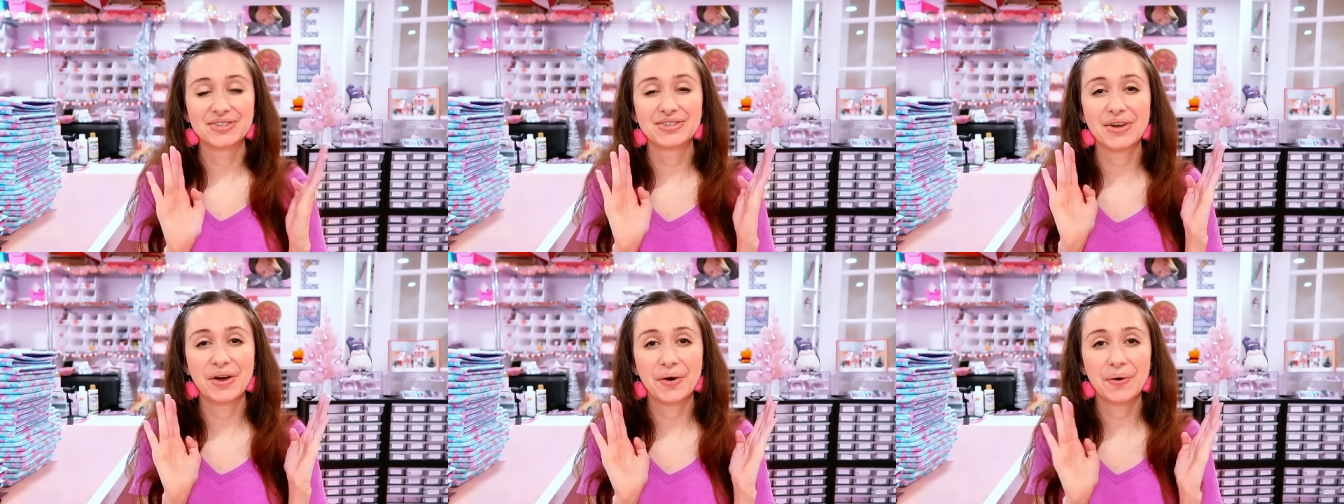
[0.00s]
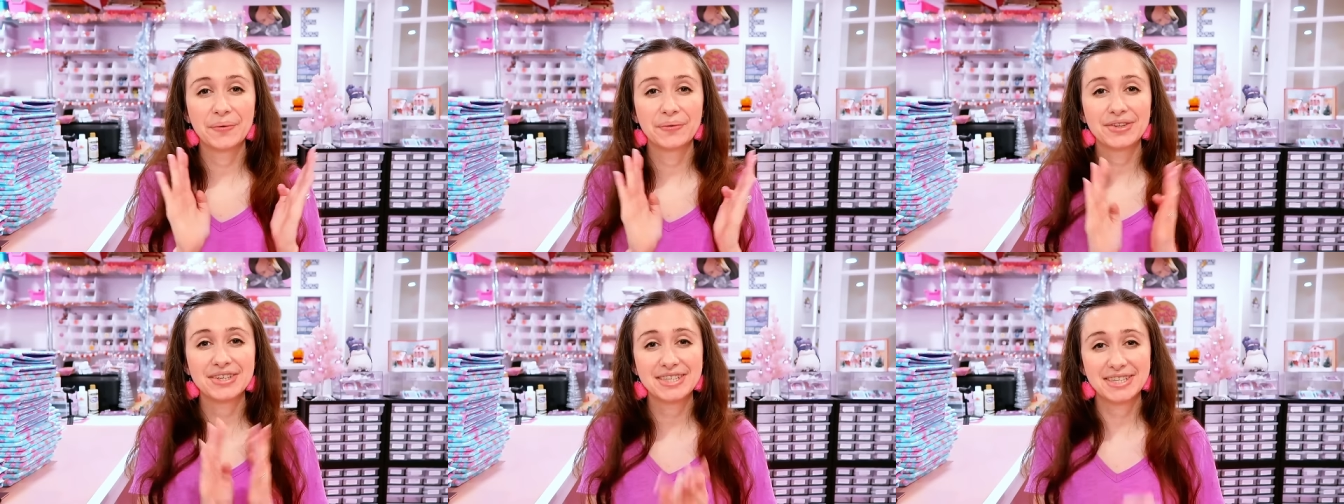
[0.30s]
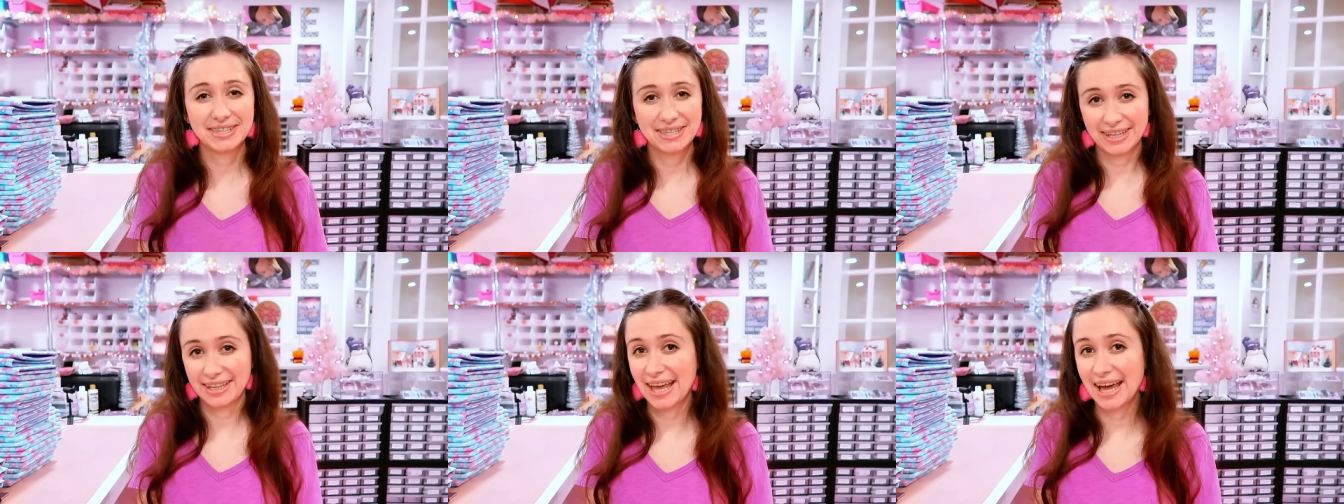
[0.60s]
So
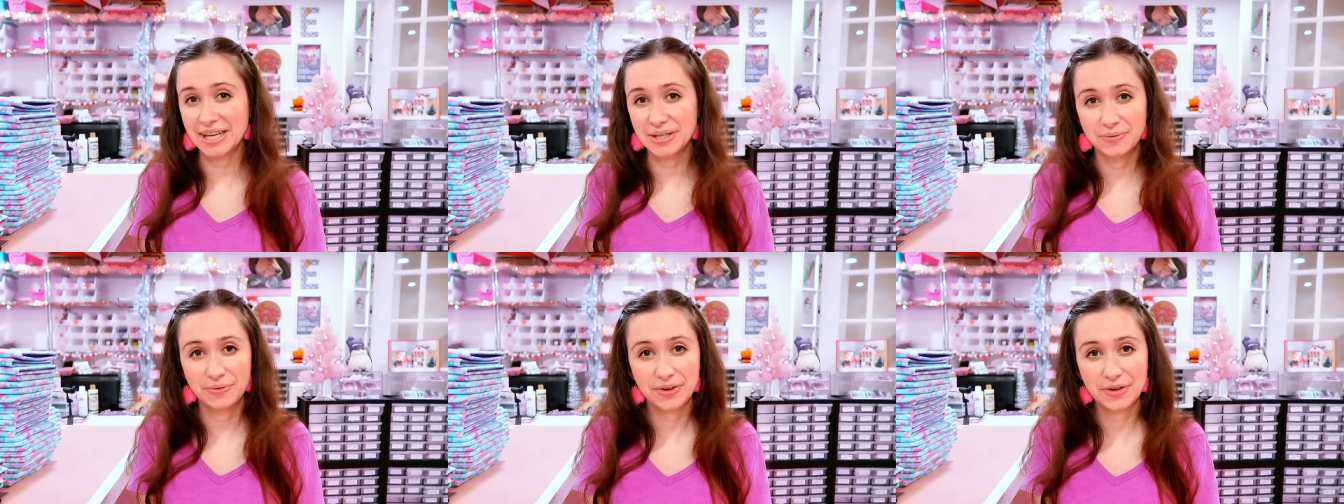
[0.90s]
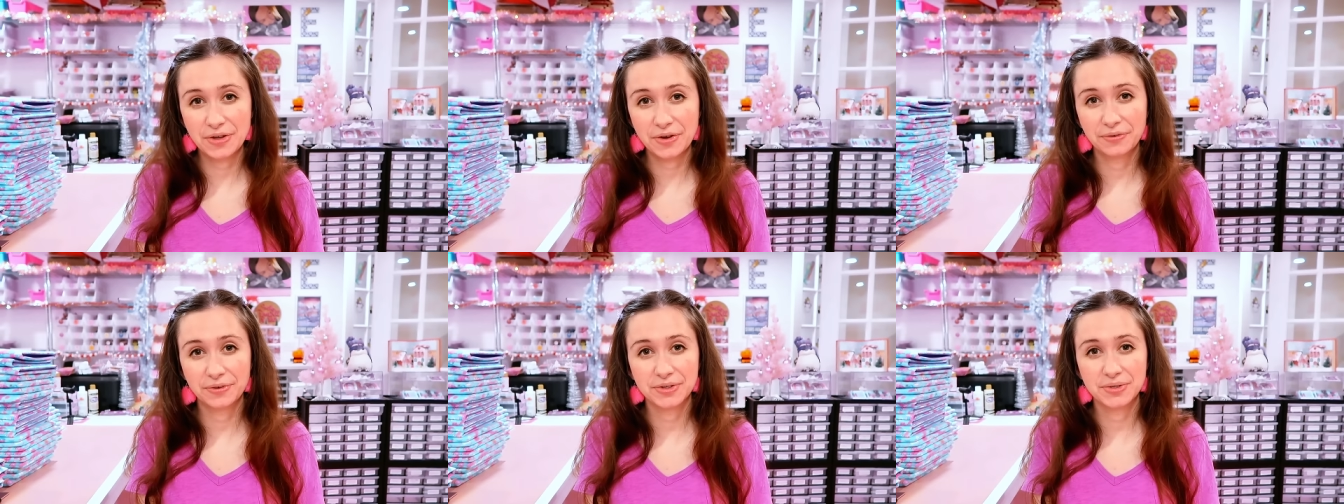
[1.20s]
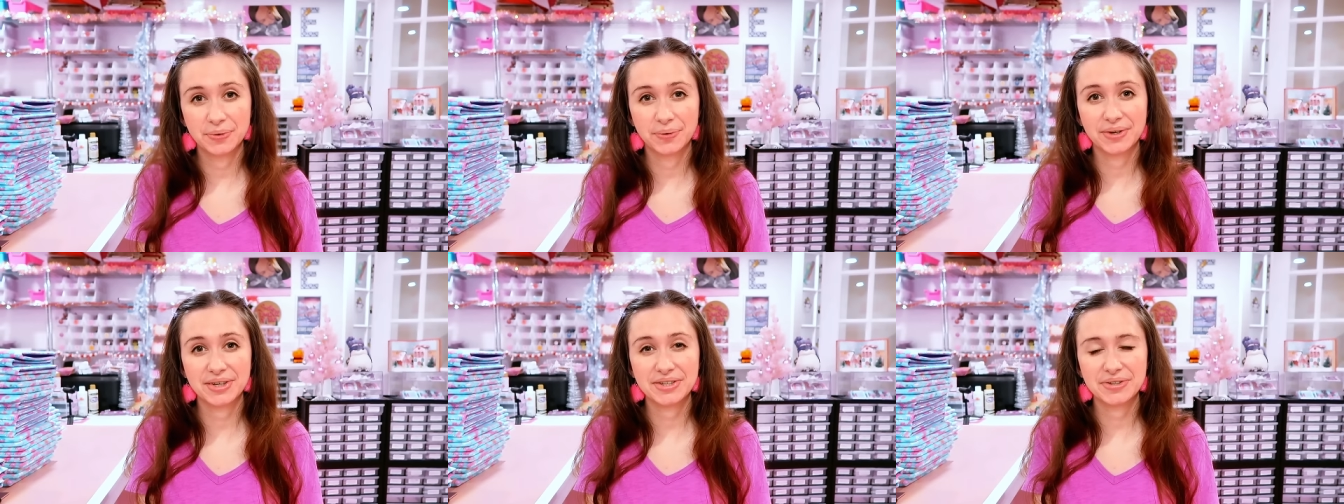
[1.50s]
this is the last video for
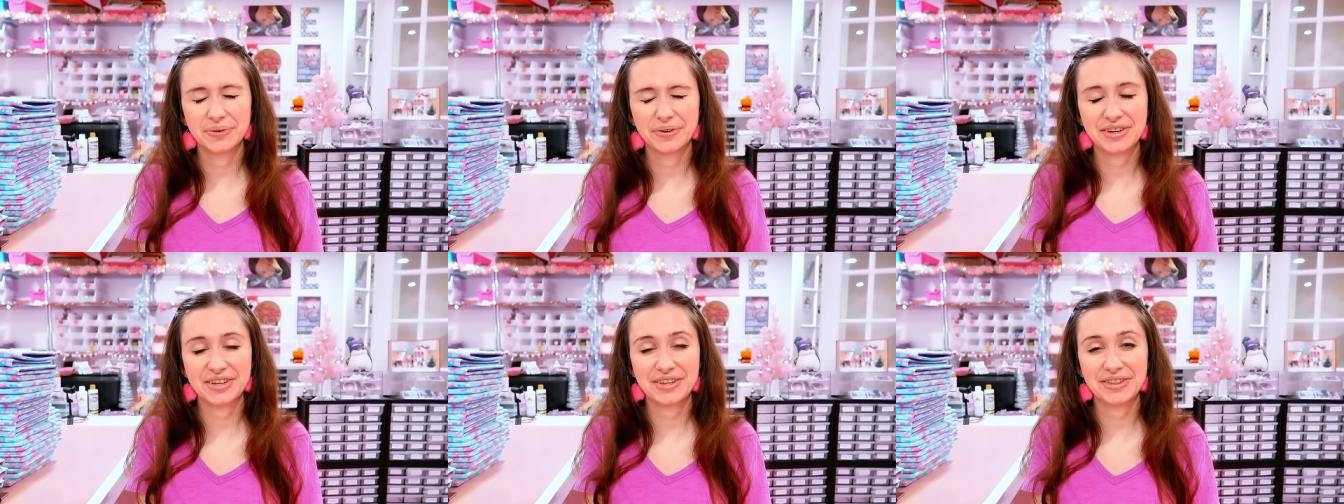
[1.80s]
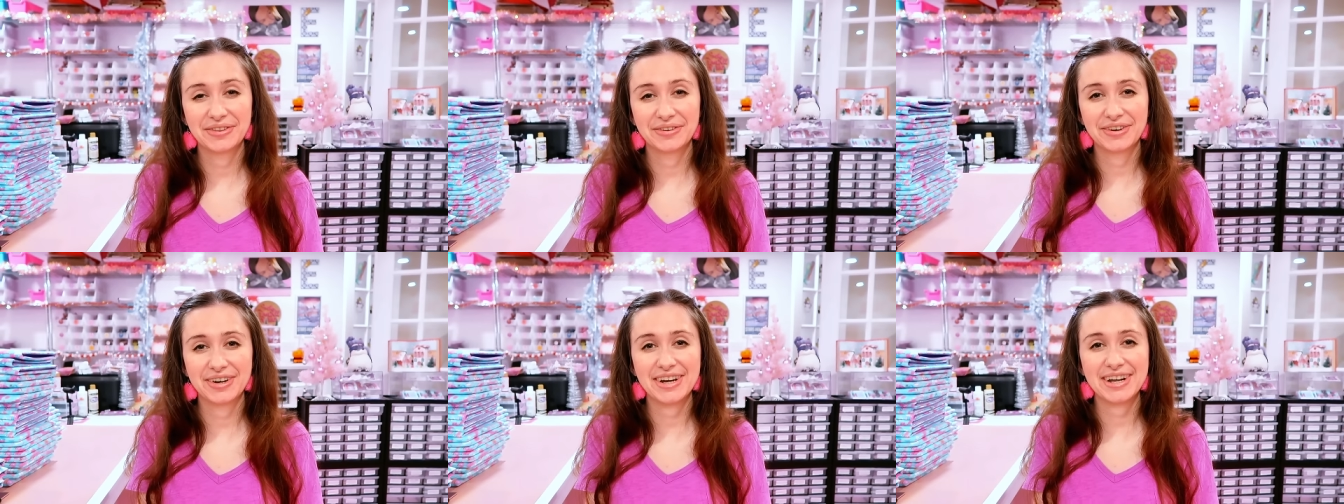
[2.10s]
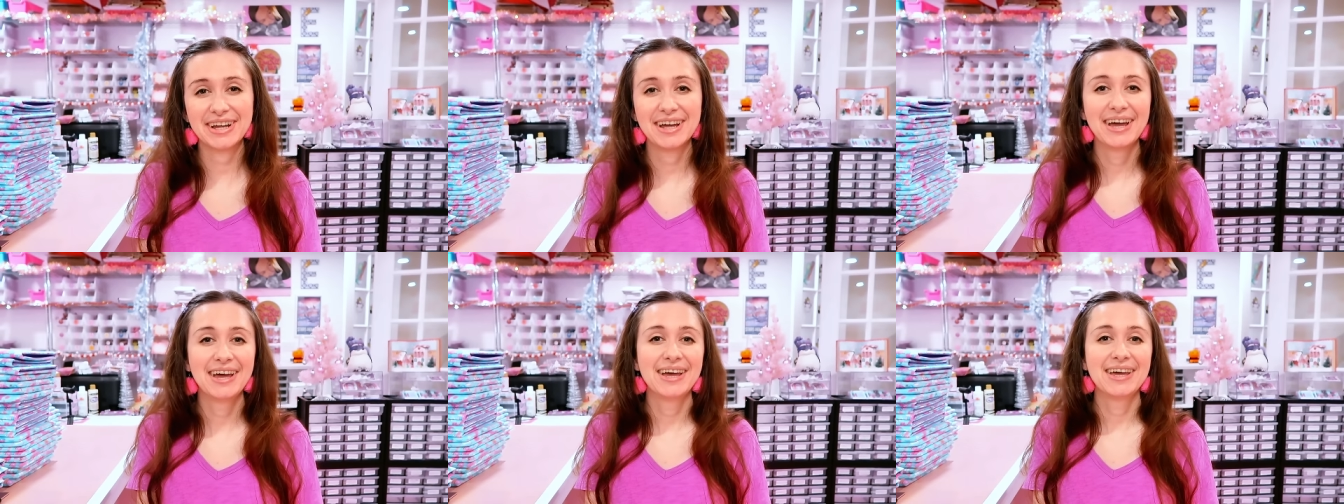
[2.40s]

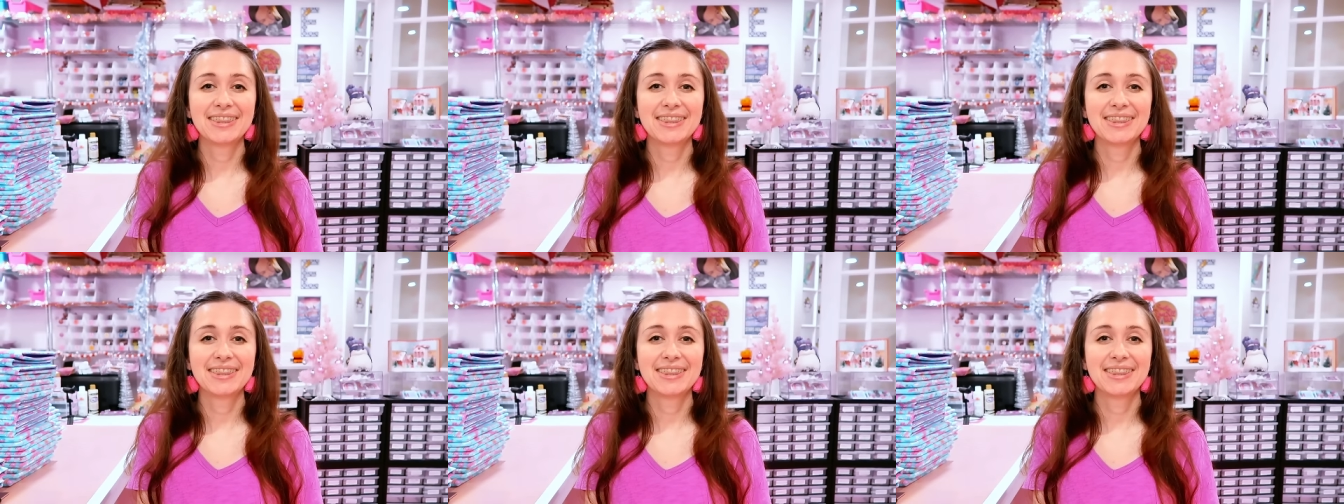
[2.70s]
2023.